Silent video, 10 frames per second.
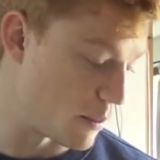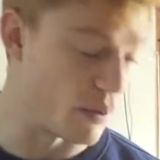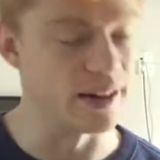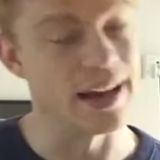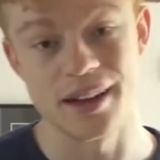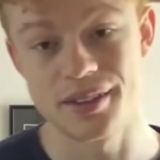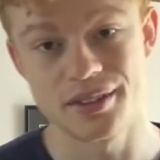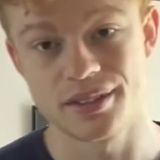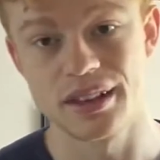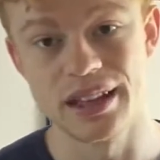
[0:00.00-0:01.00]
but nah,
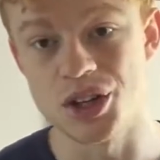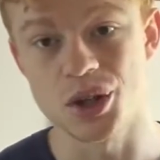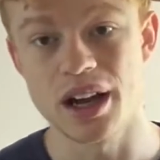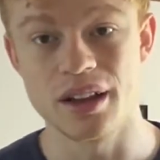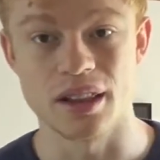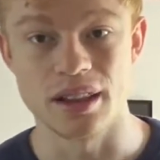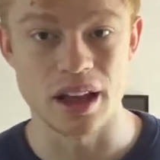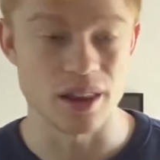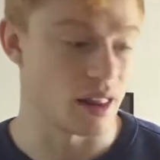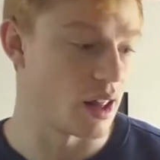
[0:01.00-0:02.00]
literally other than,
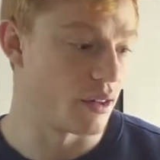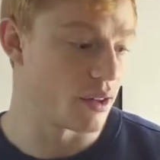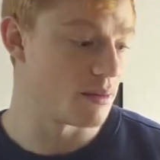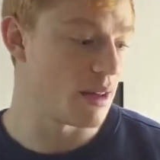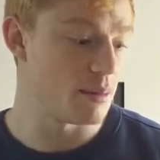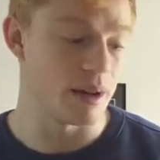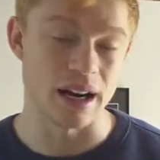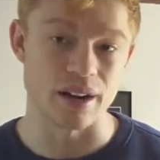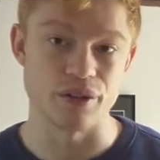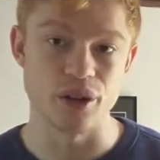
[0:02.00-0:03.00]
other, other than maybe
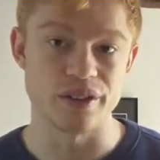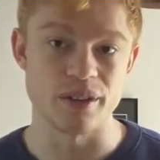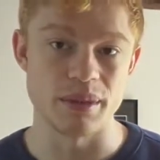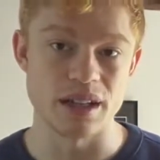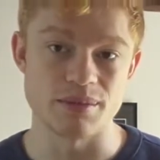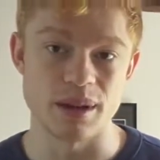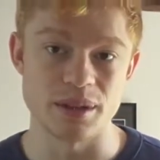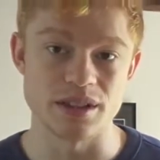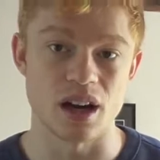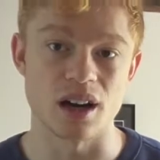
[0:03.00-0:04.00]
like a few different meats,
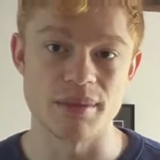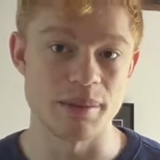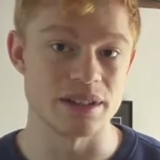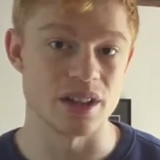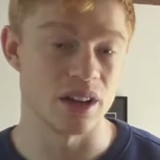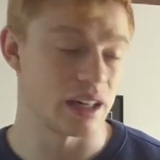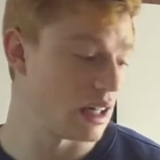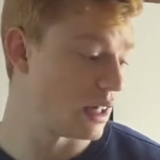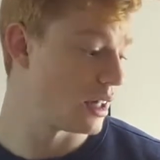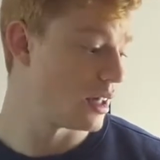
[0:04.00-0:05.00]
maybe duck, maybe
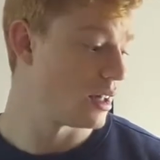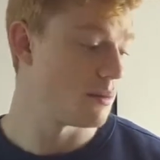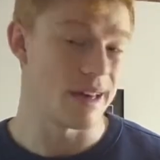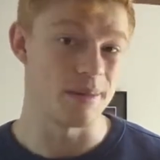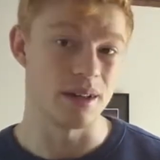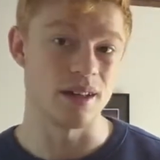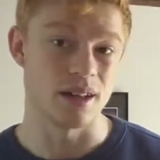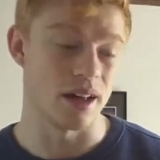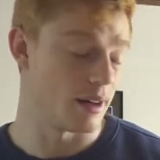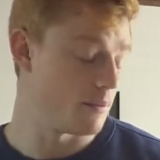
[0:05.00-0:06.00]
turkey,
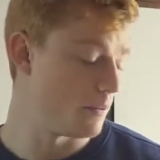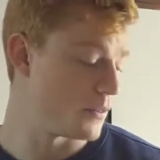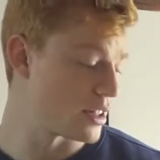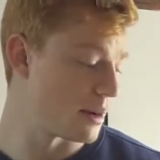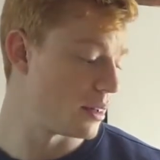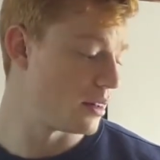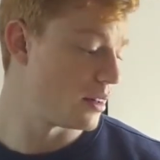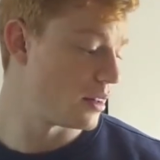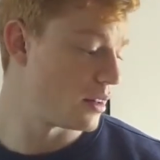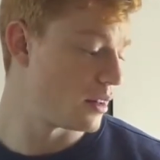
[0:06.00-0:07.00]
maybe um,
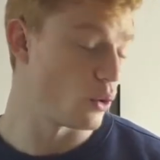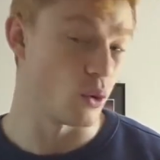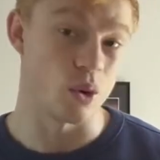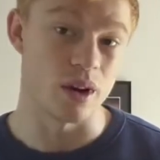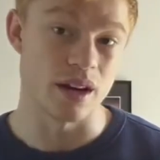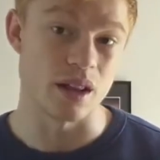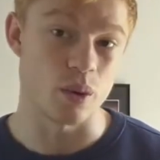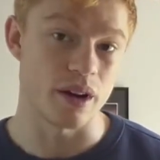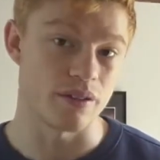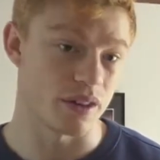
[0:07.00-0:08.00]
salmon or another
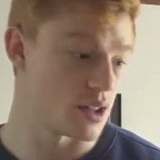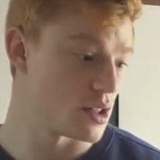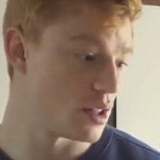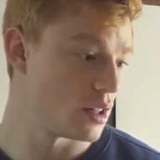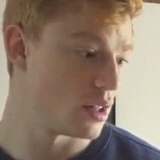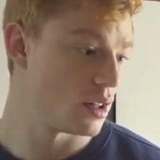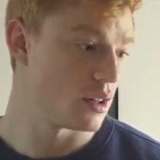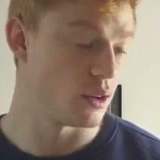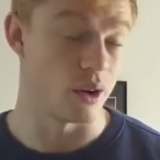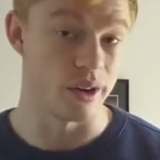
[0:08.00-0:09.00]
white fish,
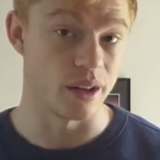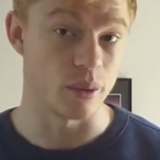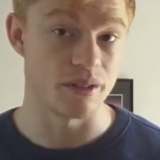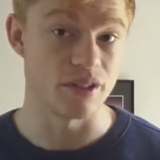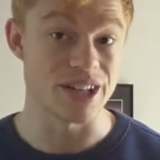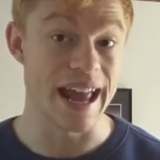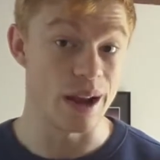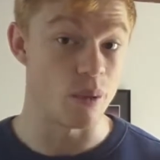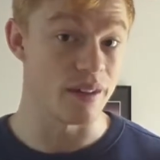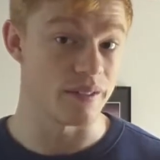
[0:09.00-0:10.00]
not another white fish,
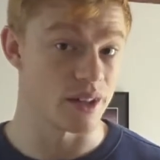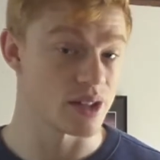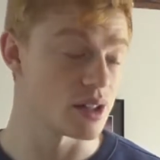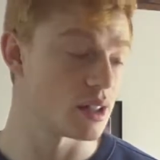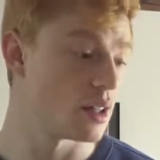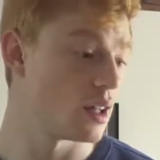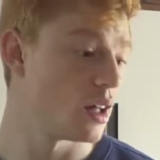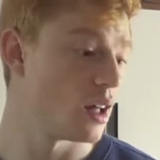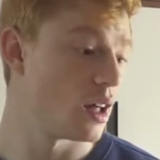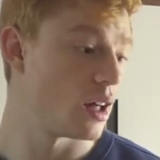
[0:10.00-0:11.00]
a white fish.
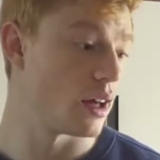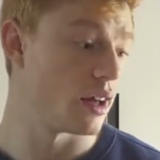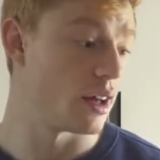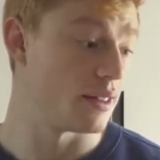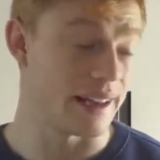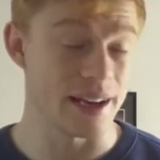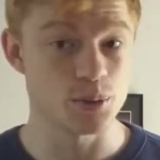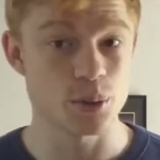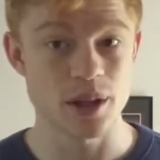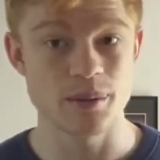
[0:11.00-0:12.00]
Uh, that
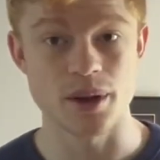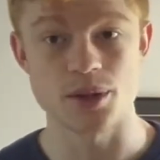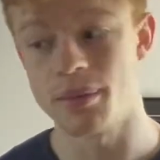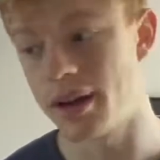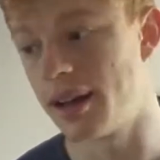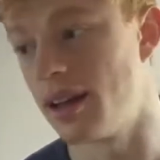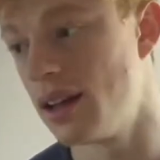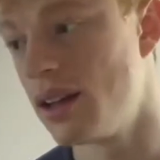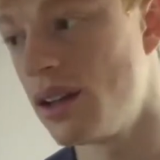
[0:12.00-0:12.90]
is pretty much my